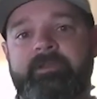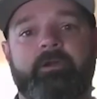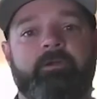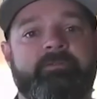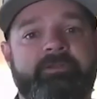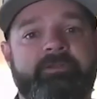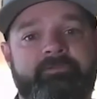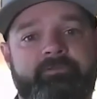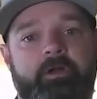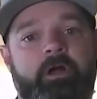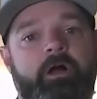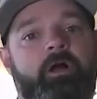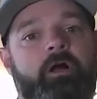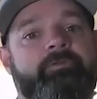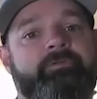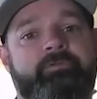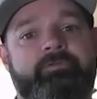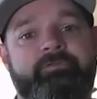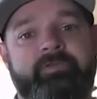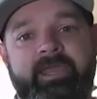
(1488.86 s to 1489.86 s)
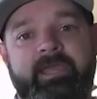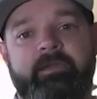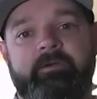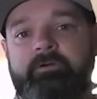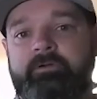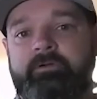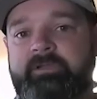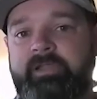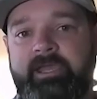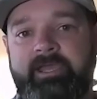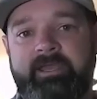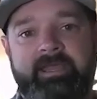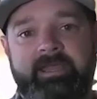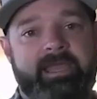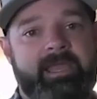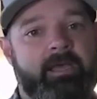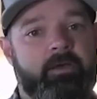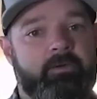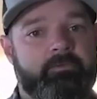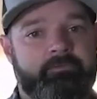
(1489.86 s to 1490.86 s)
these are all standard kind of
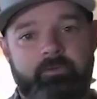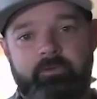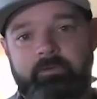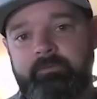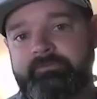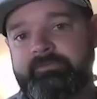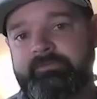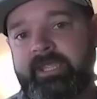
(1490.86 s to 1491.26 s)
household